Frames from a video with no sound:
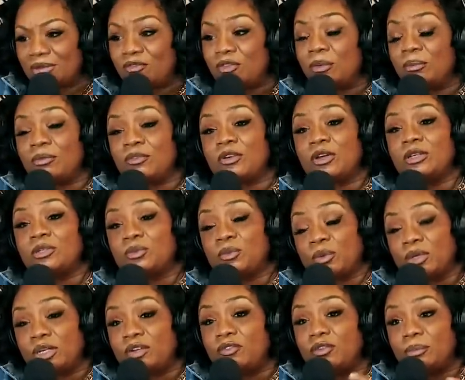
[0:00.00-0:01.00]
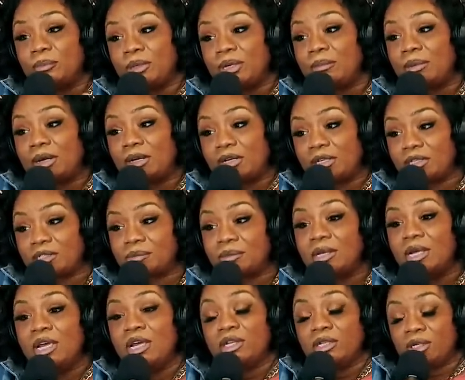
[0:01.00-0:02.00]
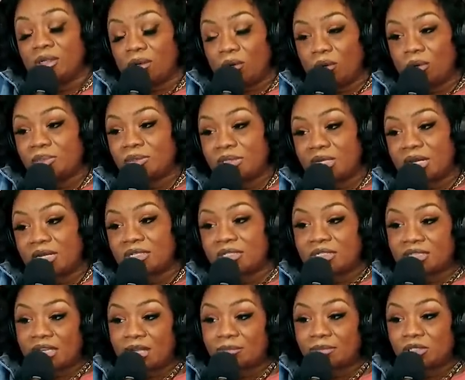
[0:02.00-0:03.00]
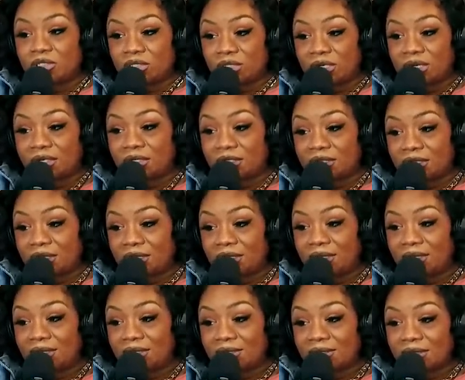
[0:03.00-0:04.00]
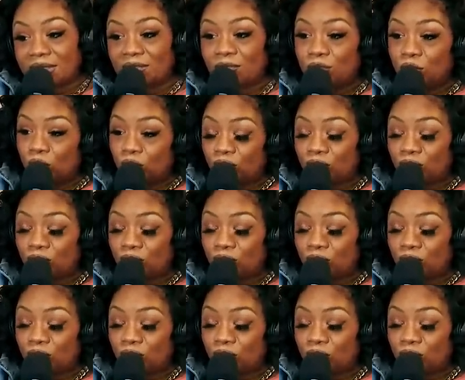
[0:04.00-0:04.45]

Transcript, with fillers: For, I got it. It's really for me and my husband to go upstairs and slap the shit out of the kids yeah, if you sure.